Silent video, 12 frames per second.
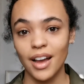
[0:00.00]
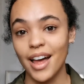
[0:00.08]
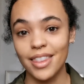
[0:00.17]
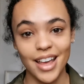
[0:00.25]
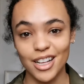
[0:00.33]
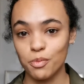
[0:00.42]

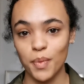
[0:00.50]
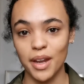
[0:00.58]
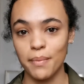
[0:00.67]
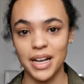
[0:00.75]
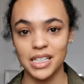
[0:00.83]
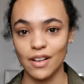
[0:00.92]
And that's been
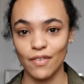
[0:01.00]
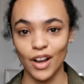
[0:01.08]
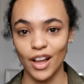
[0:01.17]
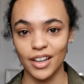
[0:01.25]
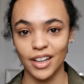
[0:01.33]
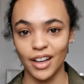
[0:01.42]
a massive
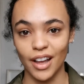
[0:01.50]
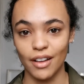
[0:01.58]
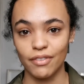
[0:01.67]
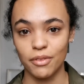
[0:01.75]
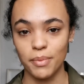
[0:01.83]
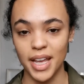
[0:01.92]
learning
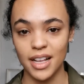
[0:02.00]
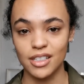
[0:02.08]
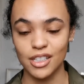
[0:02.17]
curve for me.